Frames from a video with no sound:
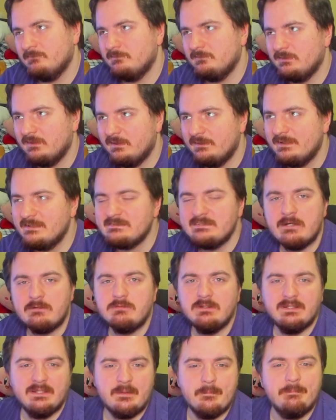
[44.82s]
There's not
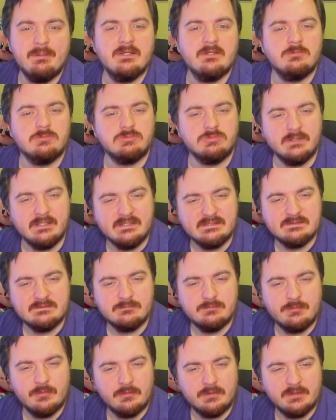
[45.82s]
really a big
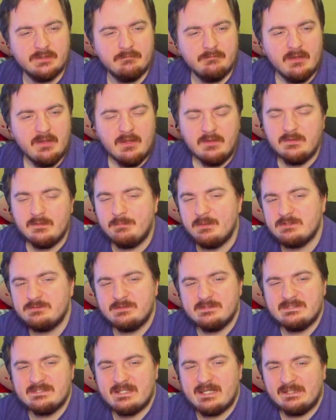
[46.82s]
reason for it. The best
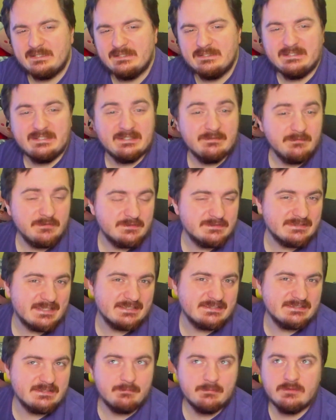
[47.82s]
reason I can give you is
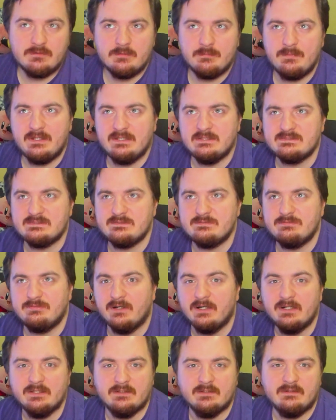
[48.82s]
that shipping to me is
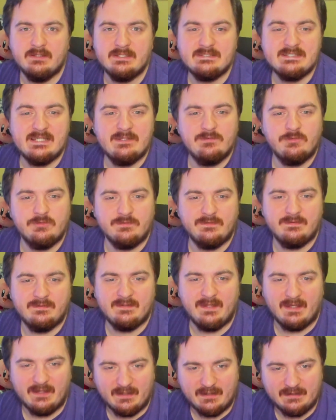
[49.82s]
fun. It's
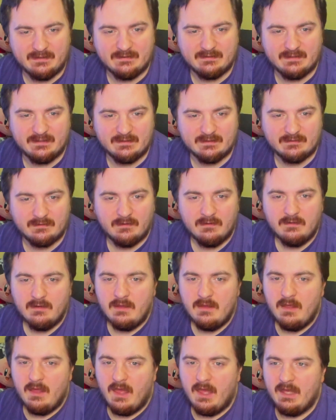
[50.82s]
entertaining.
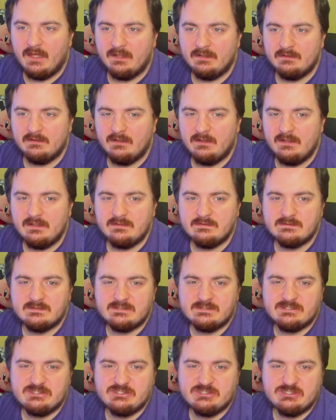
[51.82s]
And
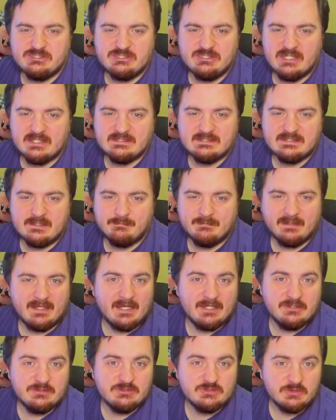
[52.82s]
it's just something
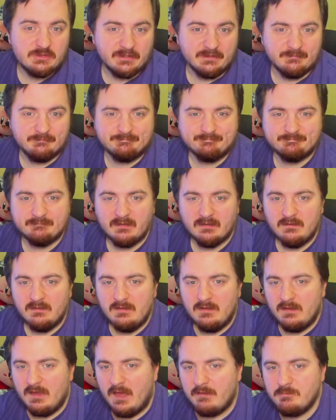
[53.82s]
I enjoy.
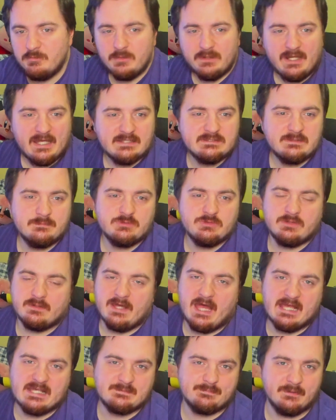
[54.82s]
Everyone has some sort of
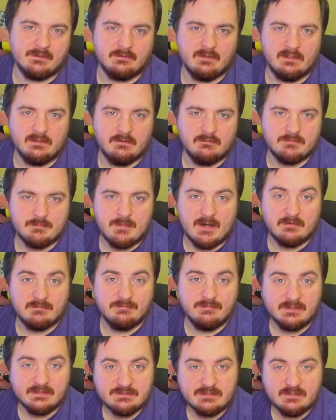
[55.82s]
aspect they love about
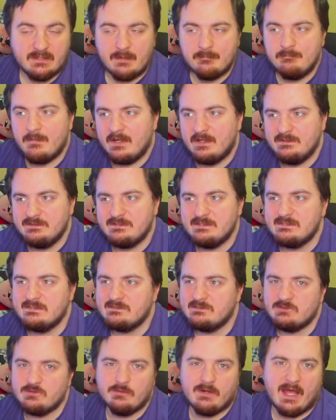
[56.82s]
fiction, and mine
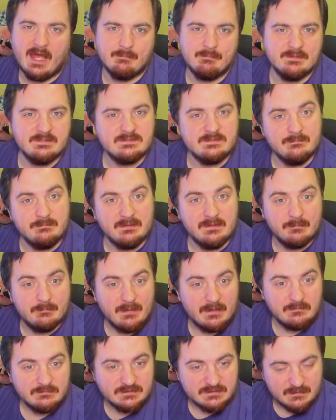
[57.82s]
just so happens to be
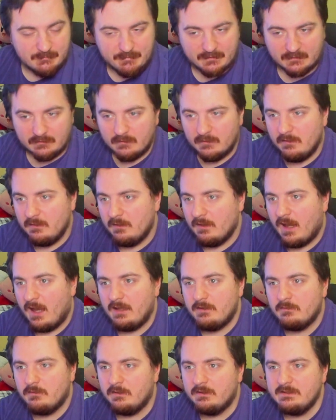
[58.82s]
about shipping.
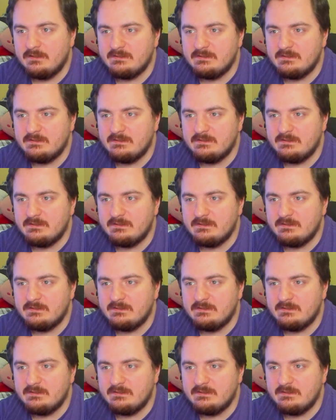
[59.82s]
I don't know, it